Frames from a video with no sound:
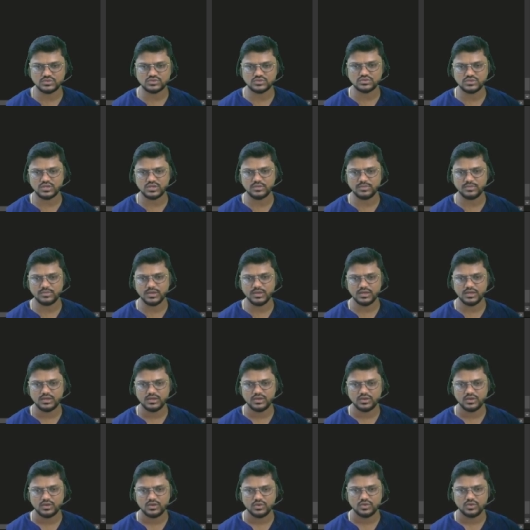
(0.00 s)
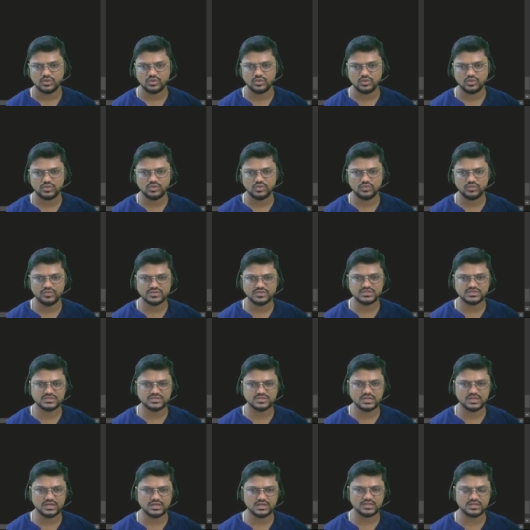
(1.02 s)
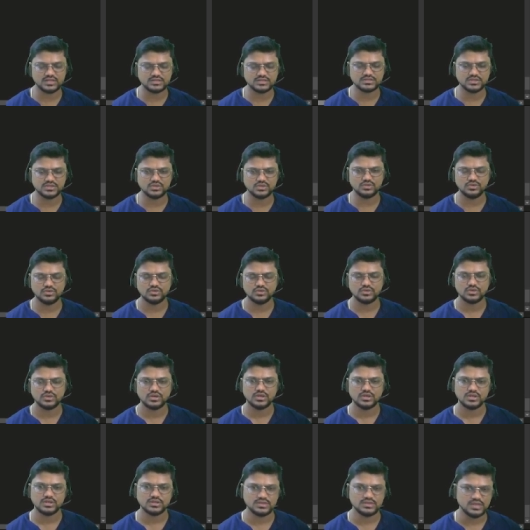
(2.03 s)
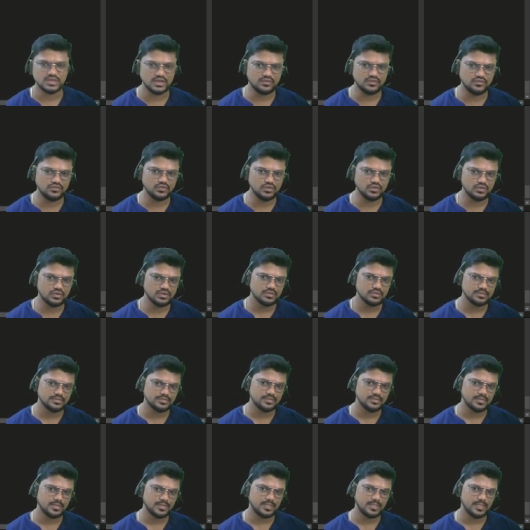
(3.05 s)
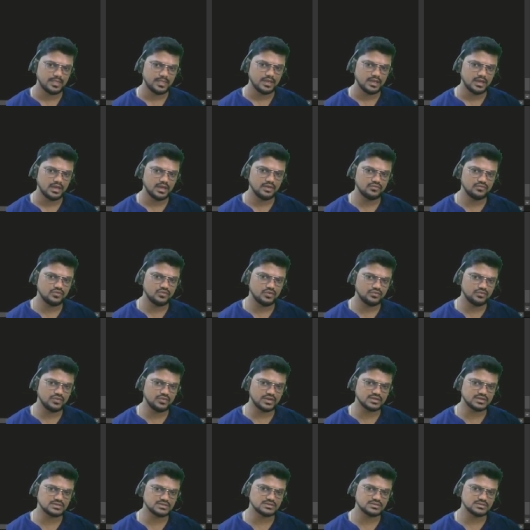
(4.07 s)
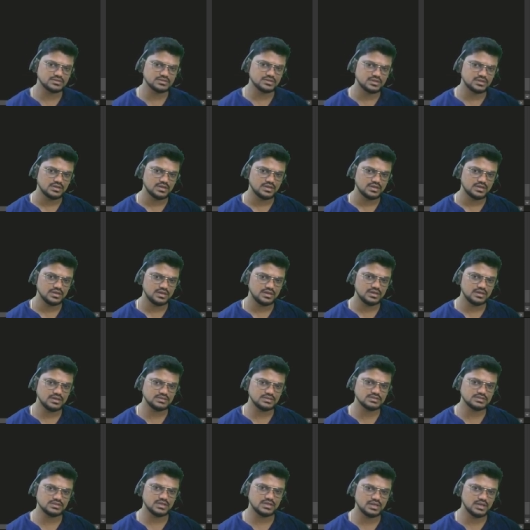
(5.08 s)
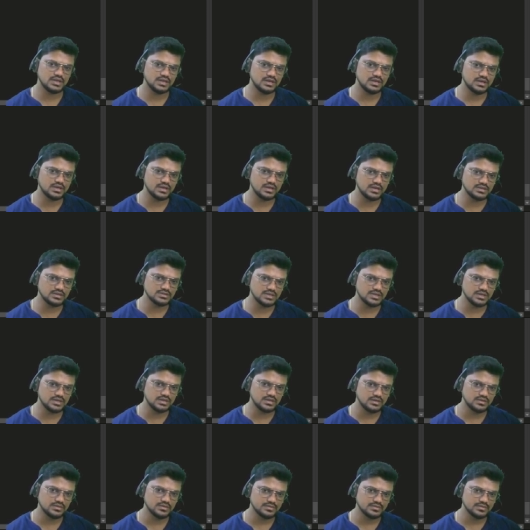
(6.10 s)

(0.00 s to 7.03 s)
to 3 by root 2, which is greater than 0. Therefore, f of x is increasing